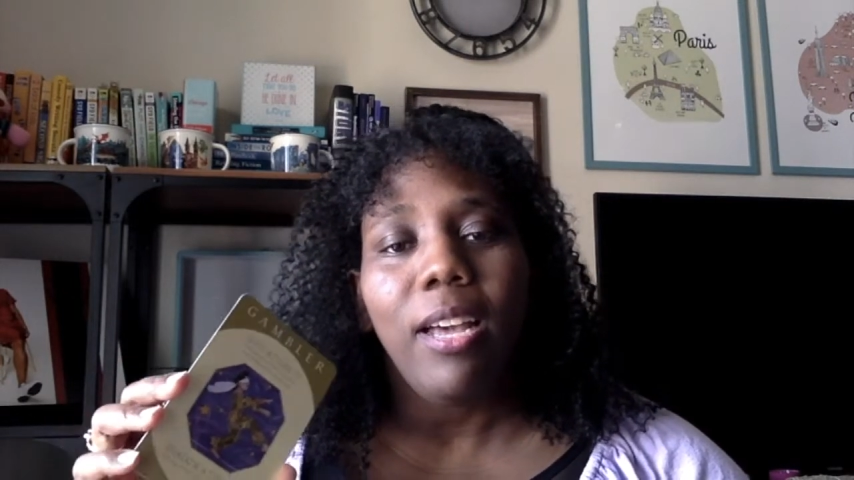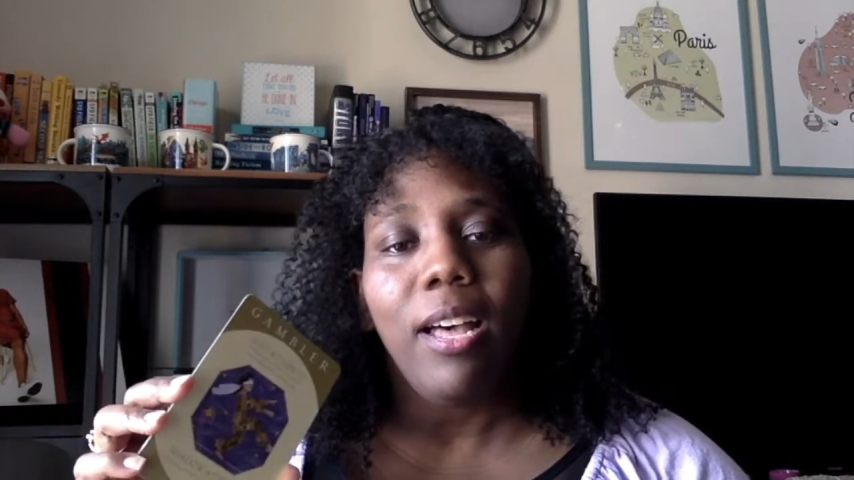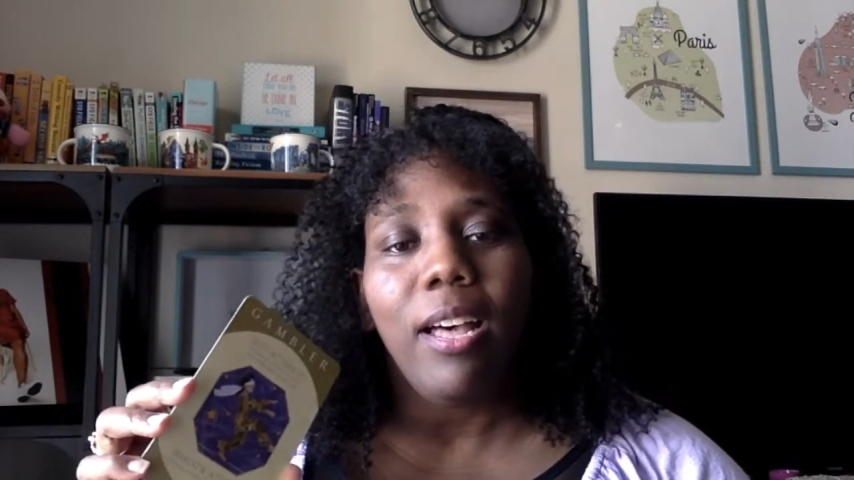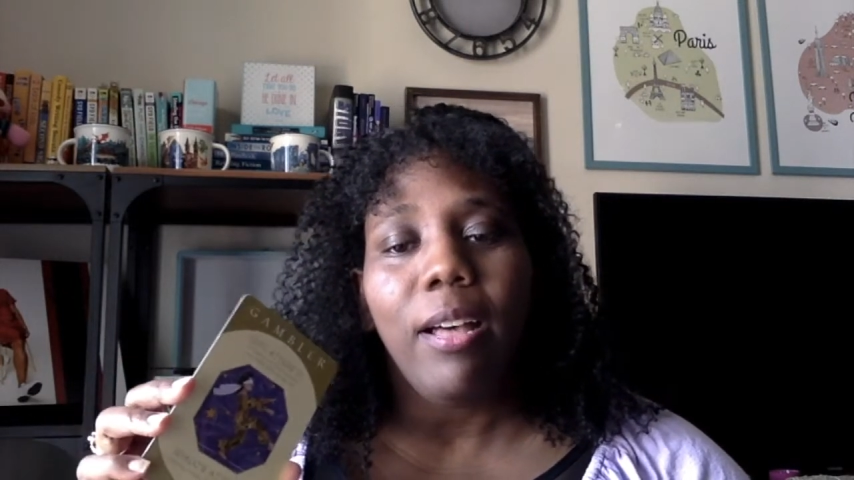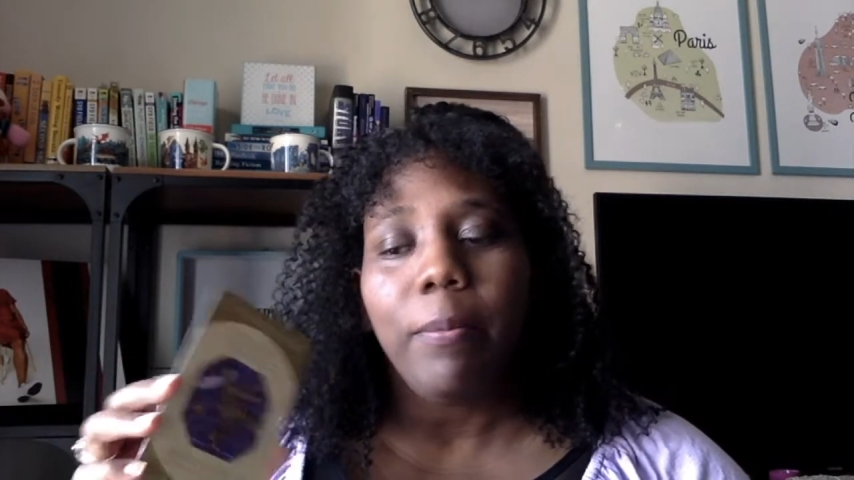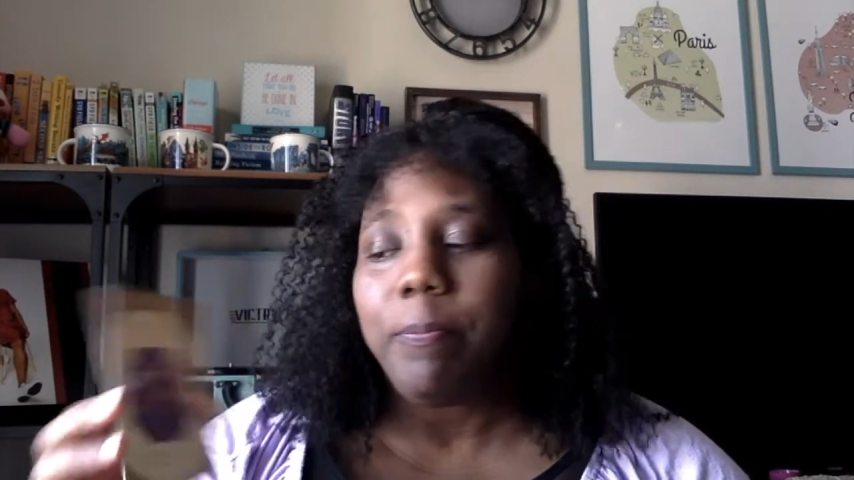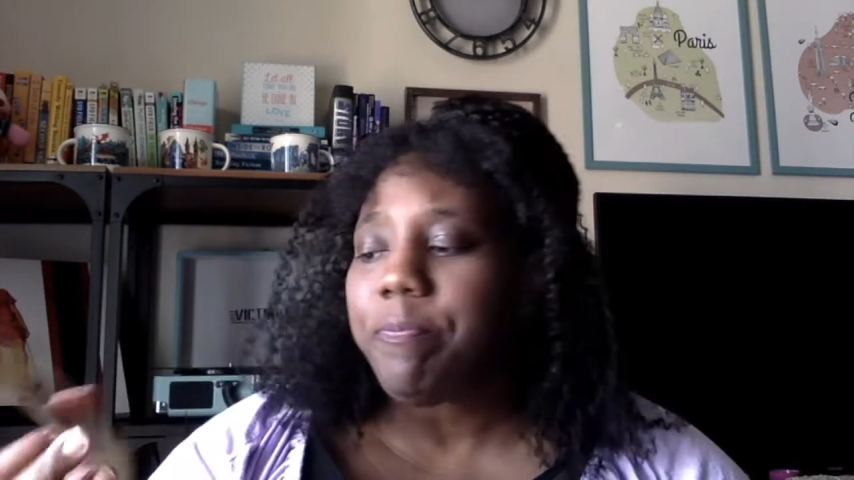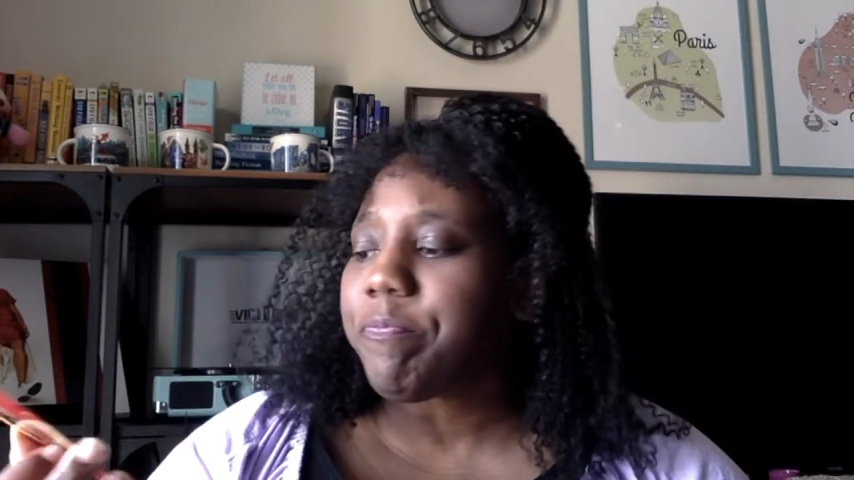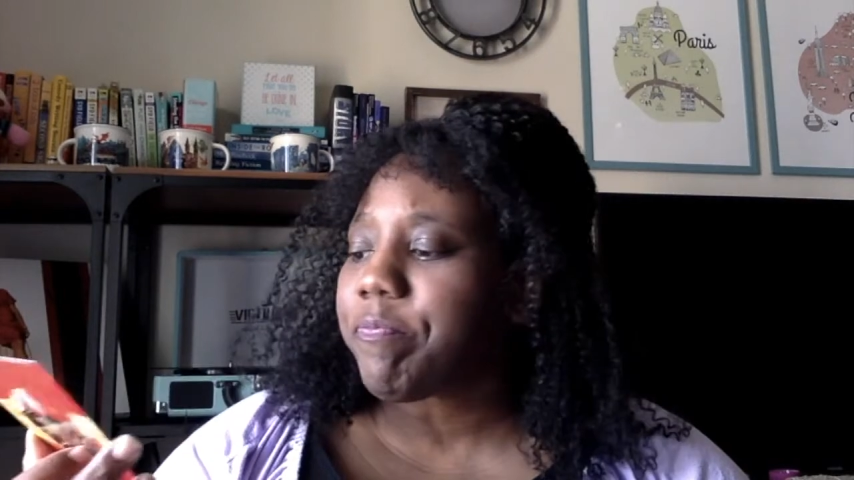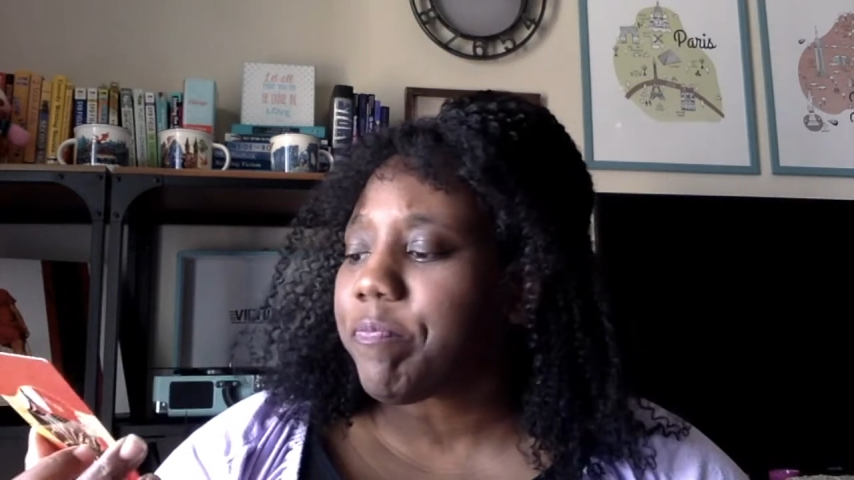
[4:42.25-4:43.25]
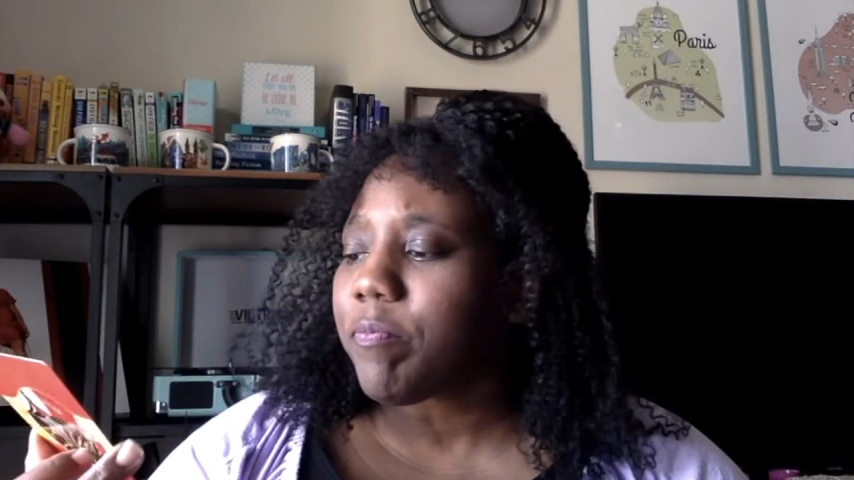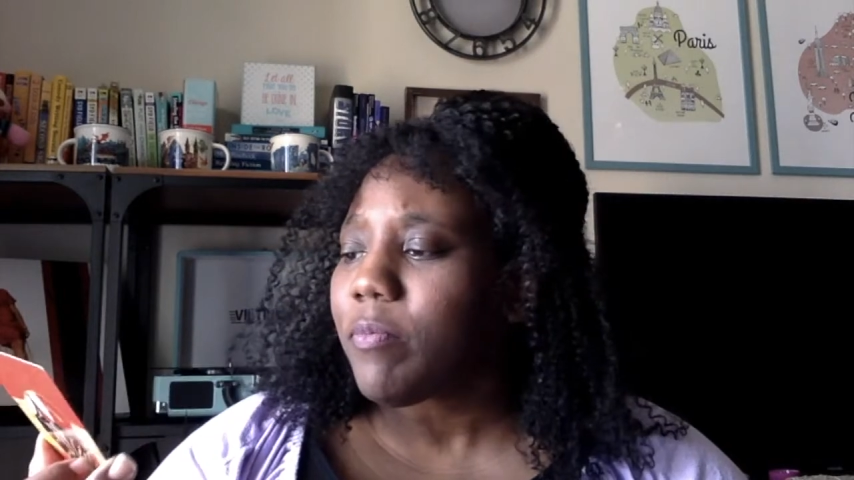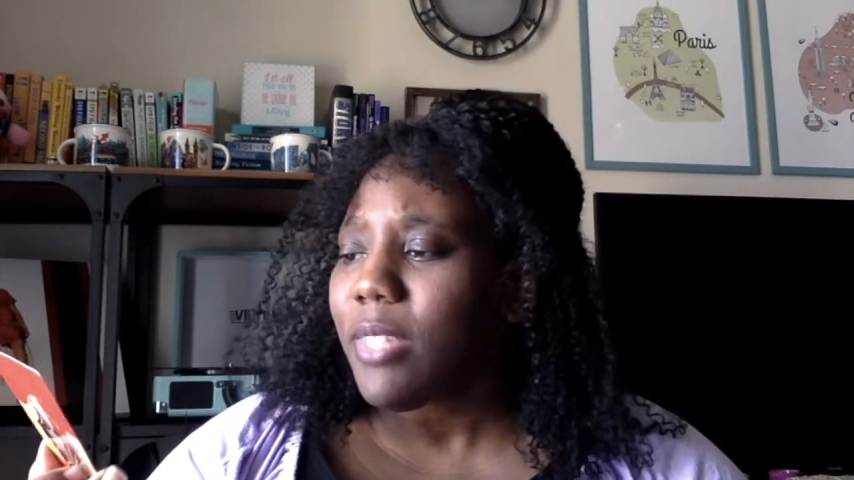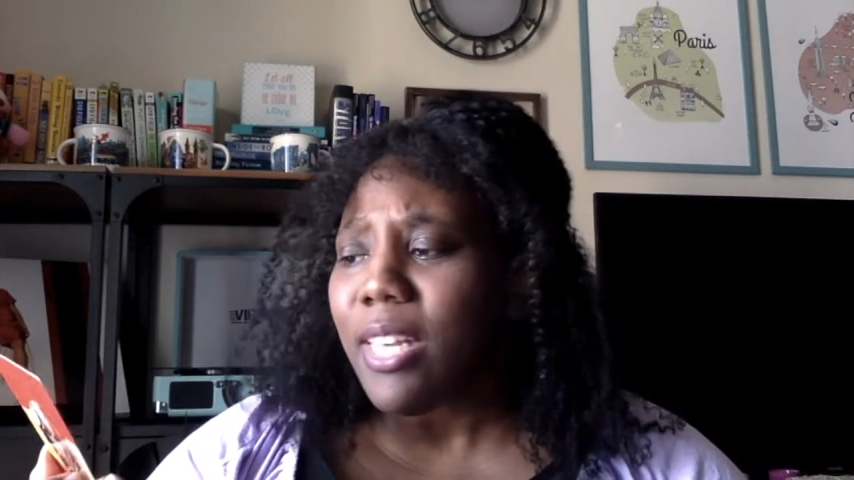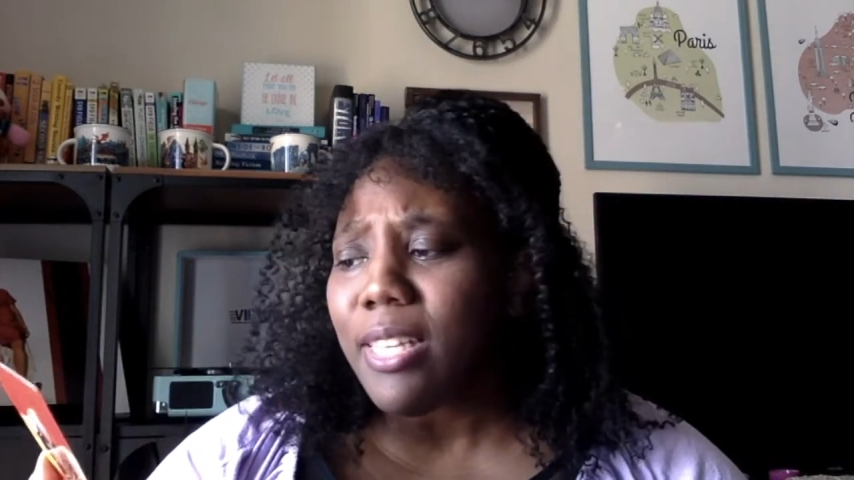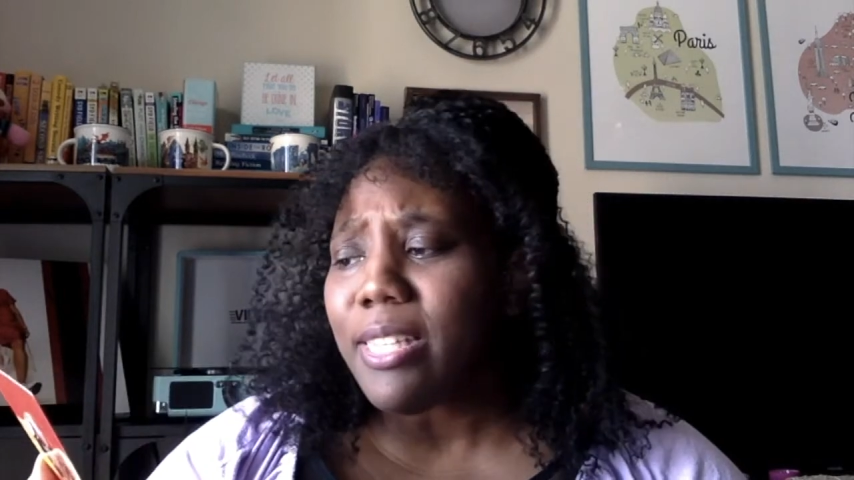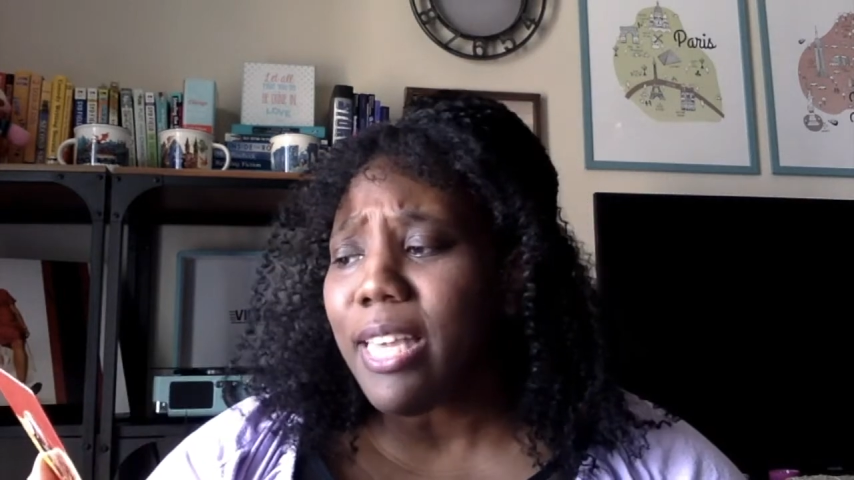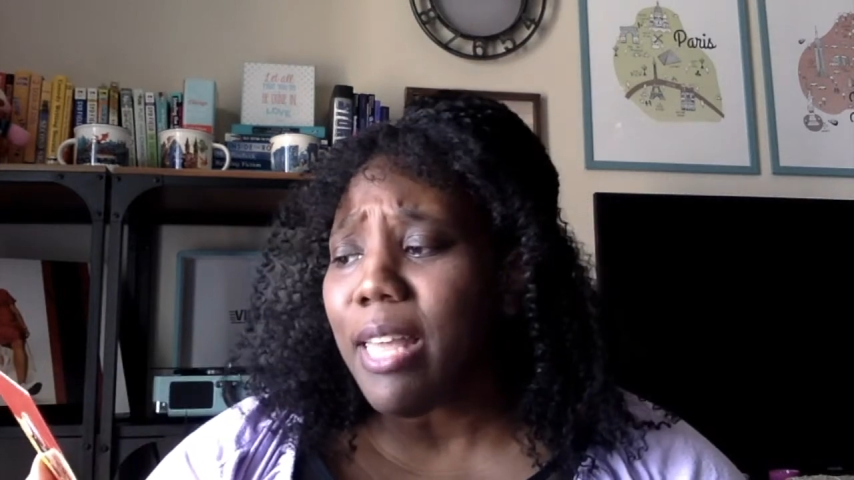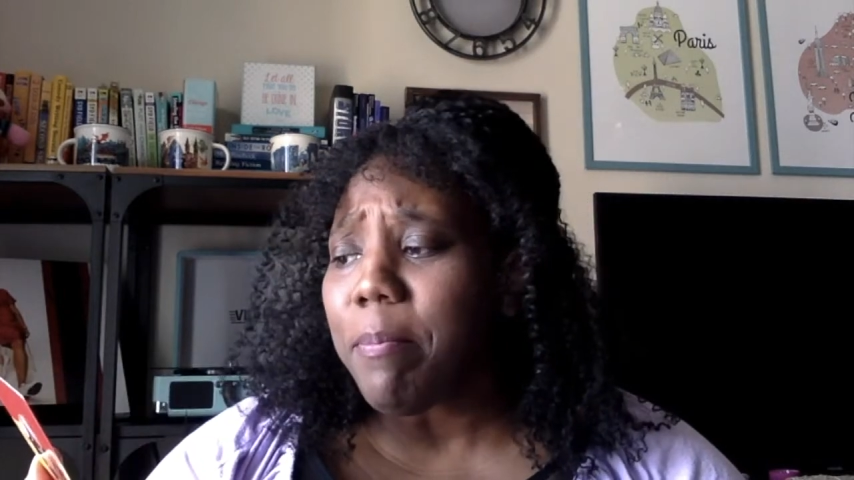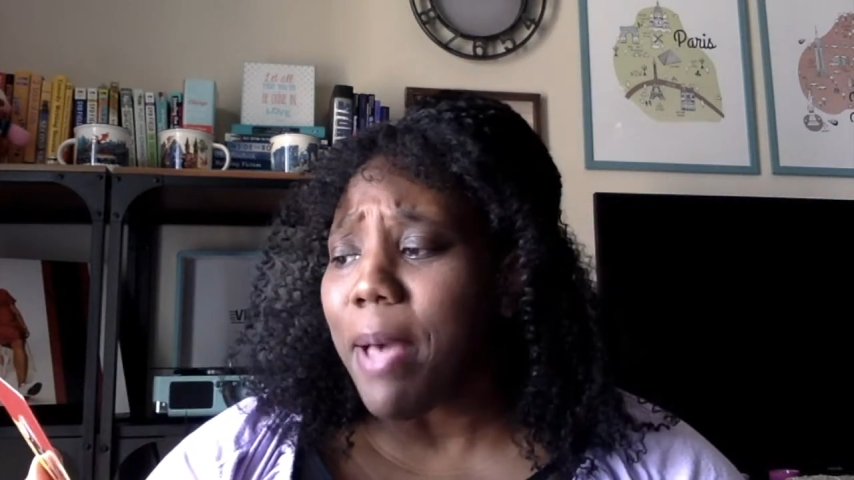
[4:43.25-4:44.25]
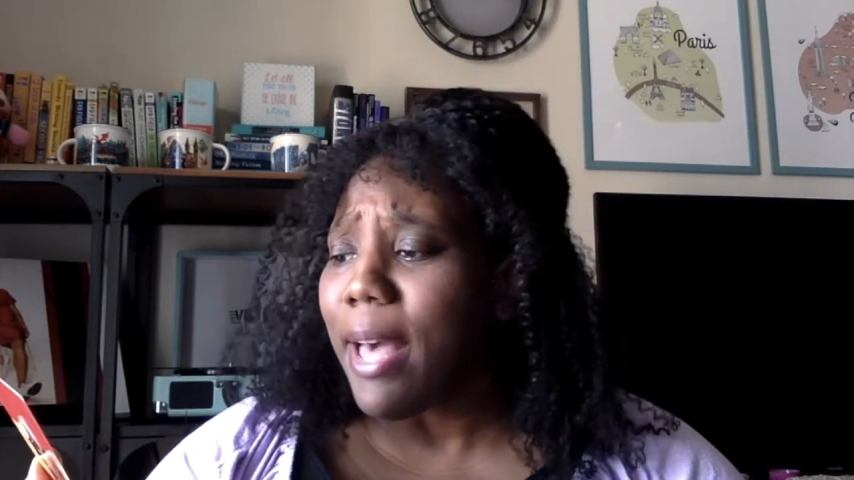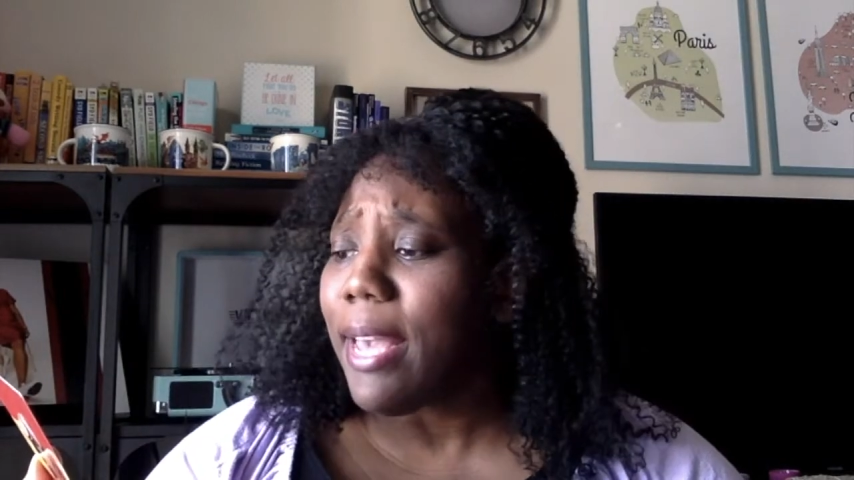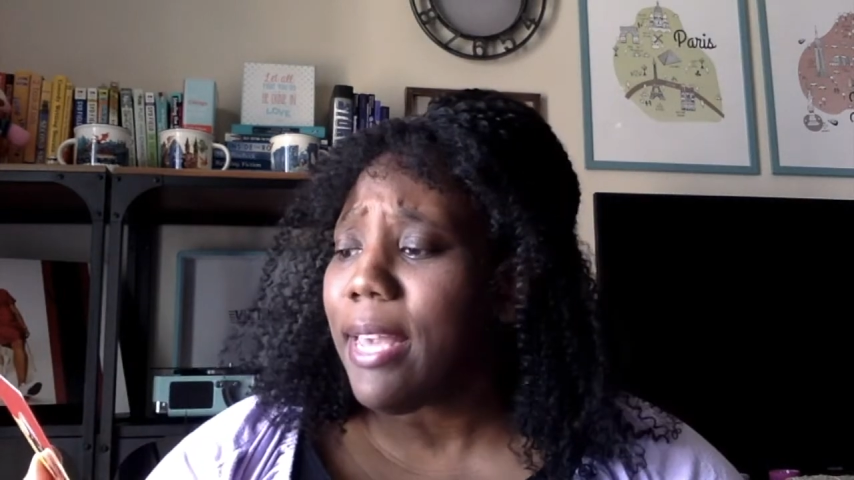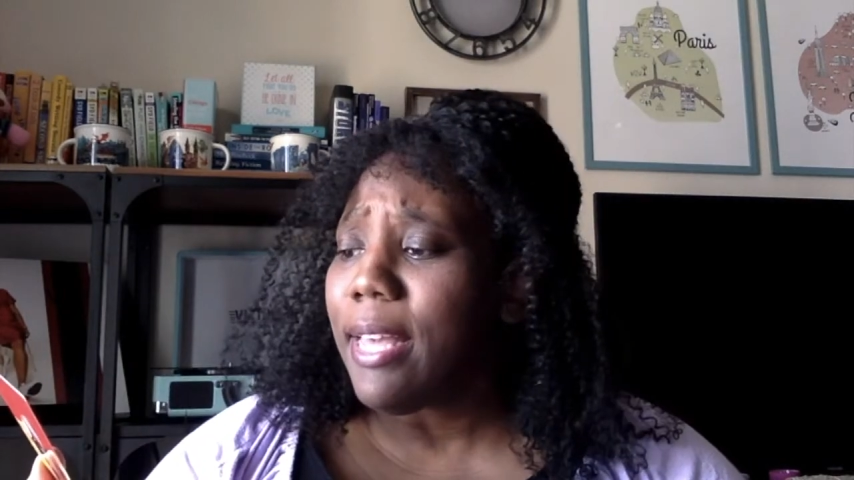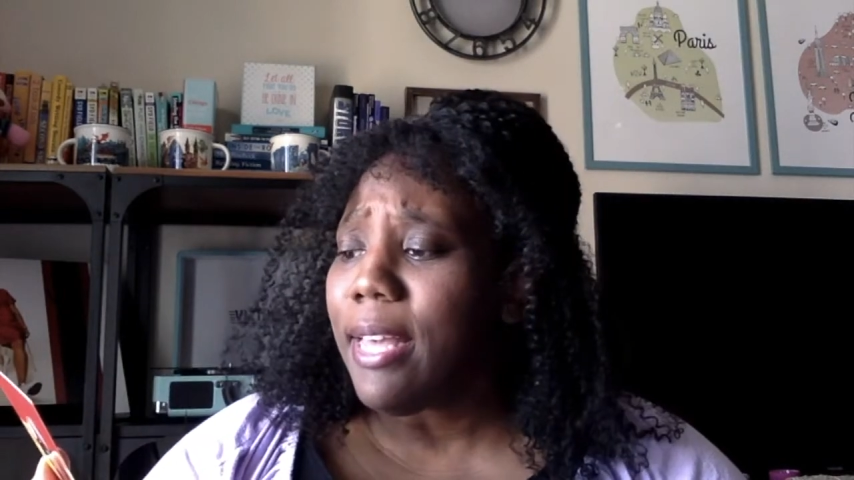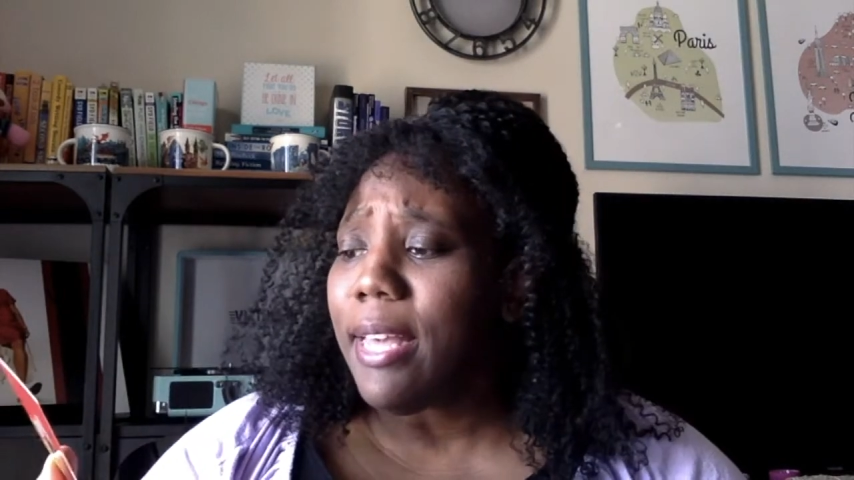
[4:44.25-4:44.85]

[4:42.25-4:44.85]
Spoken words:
to get by.